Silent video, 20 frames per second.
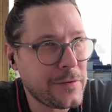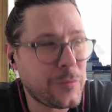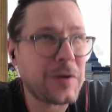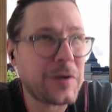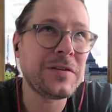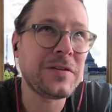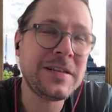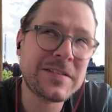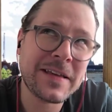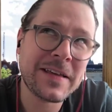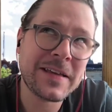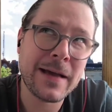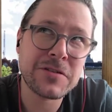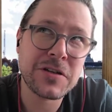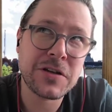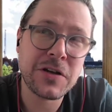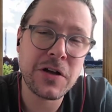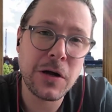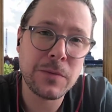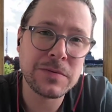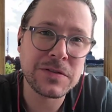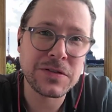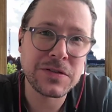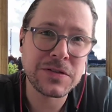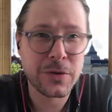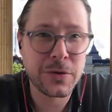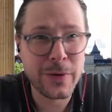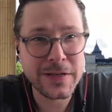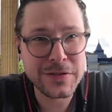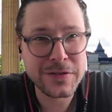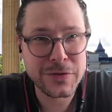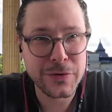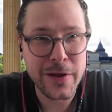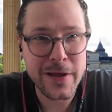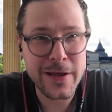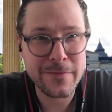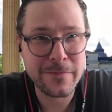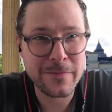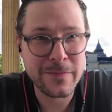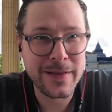well, you need to capture carbon to sequester
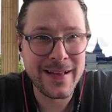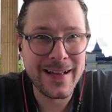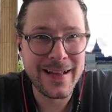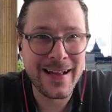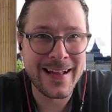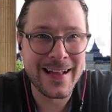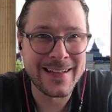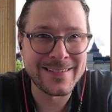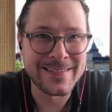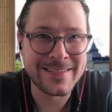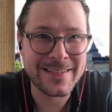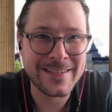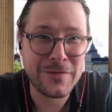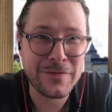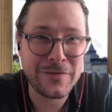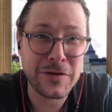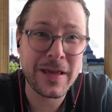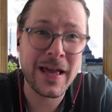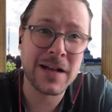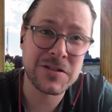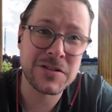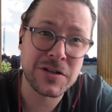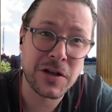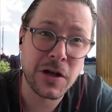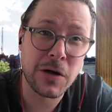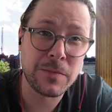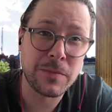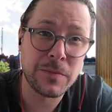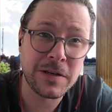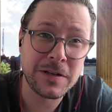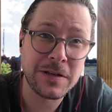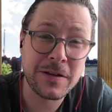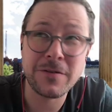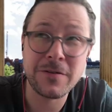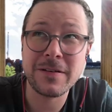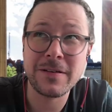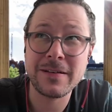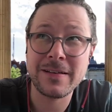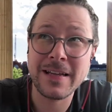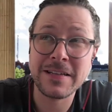it. And if you capture carbon, you
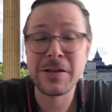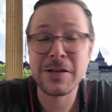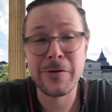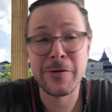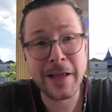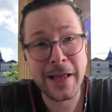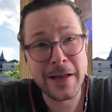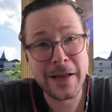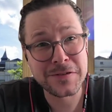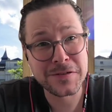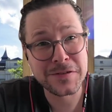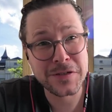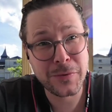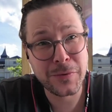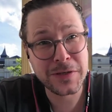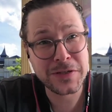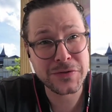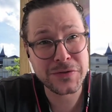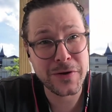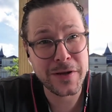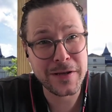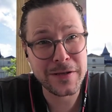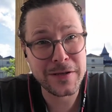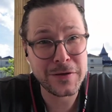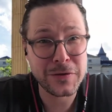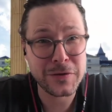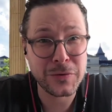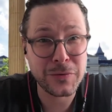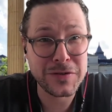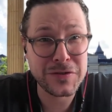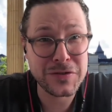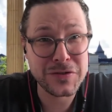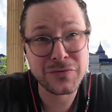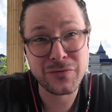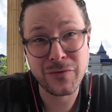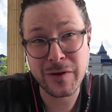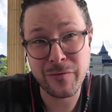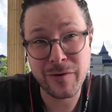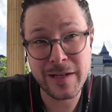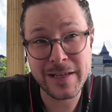don't necessarily have to sequester it. You could always
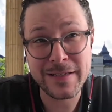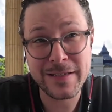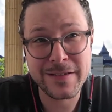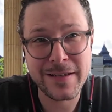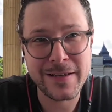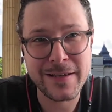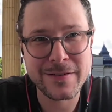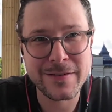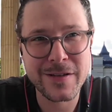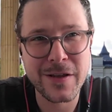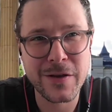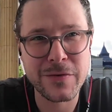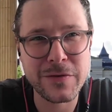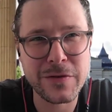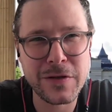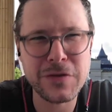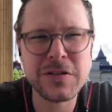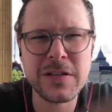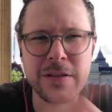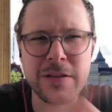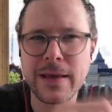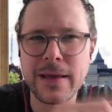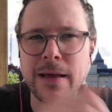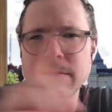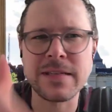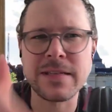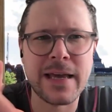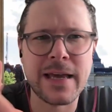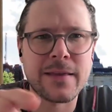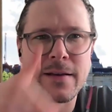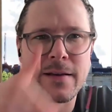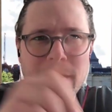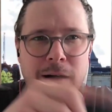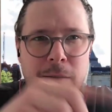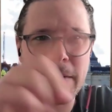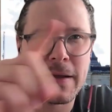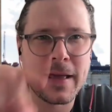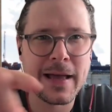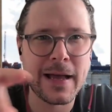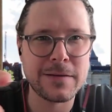just re-release it. So usually they come together,
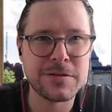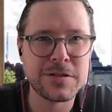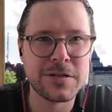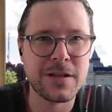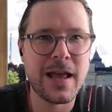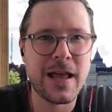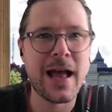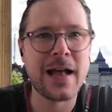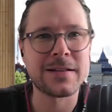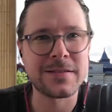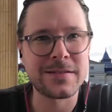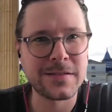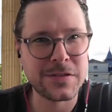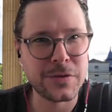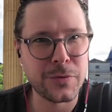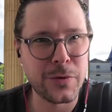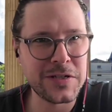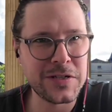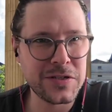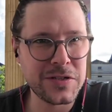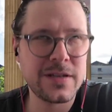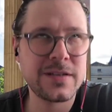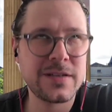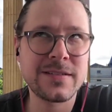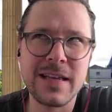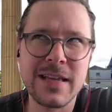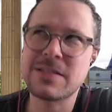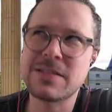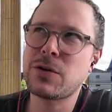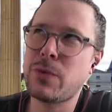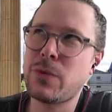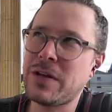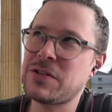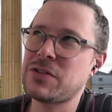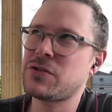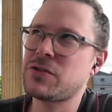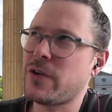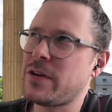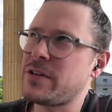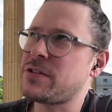carbon capture and
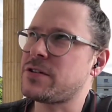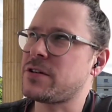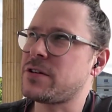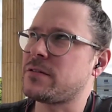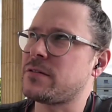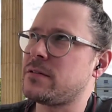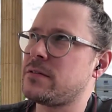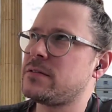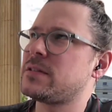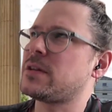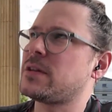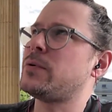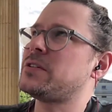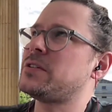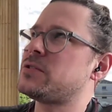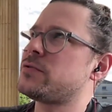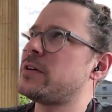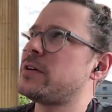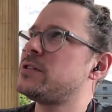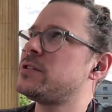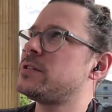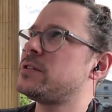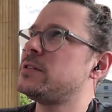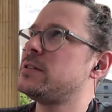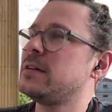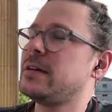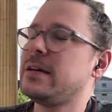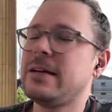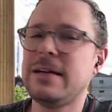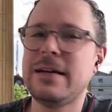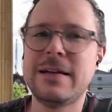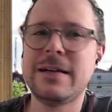sequestration, sequestration,